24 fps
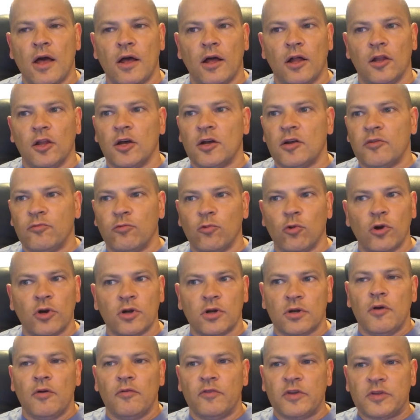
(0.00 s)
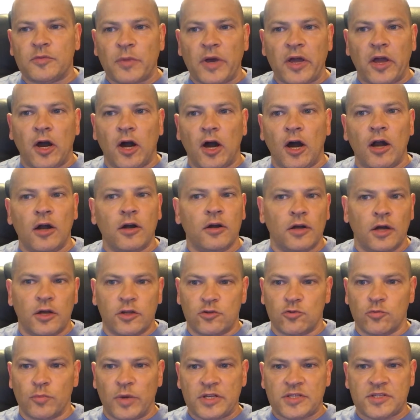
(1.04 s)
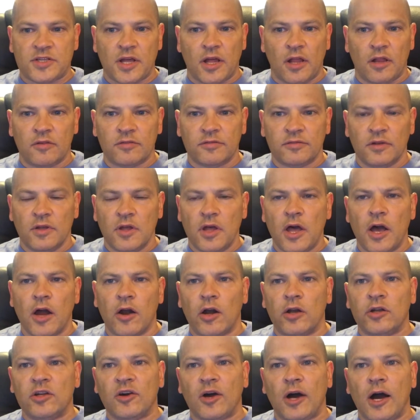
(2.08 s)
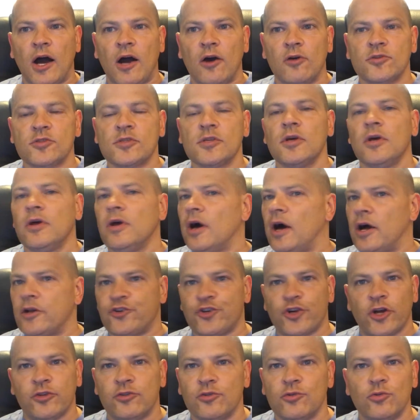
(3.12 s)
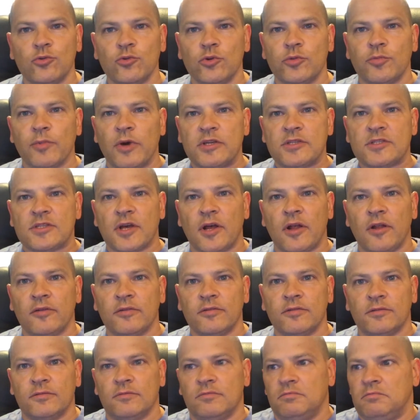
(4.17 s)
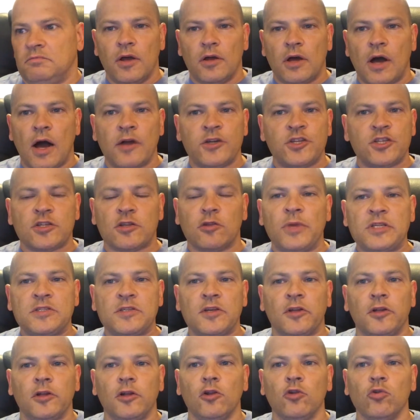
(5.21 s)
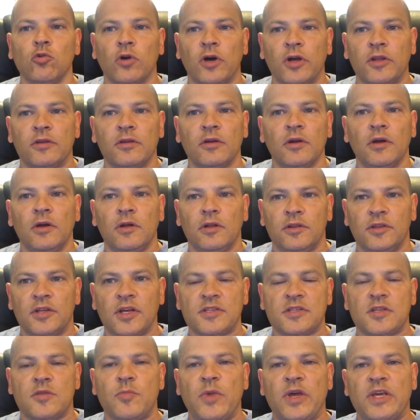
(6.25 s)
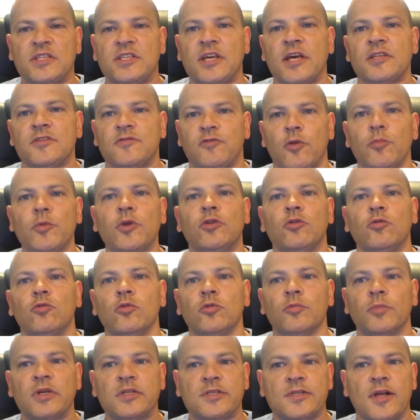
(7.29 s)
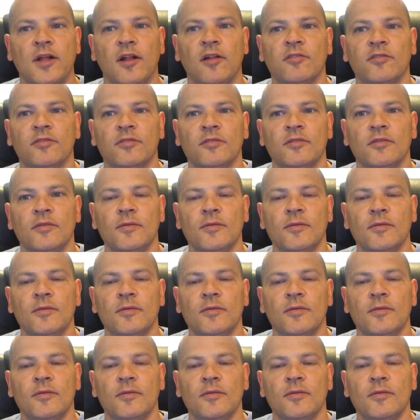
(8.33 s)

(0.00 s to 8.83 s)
A lot of work with my car, I do myself. Around the house, I try to do it myself. I just basically look at, does it make sense for me to do it myself?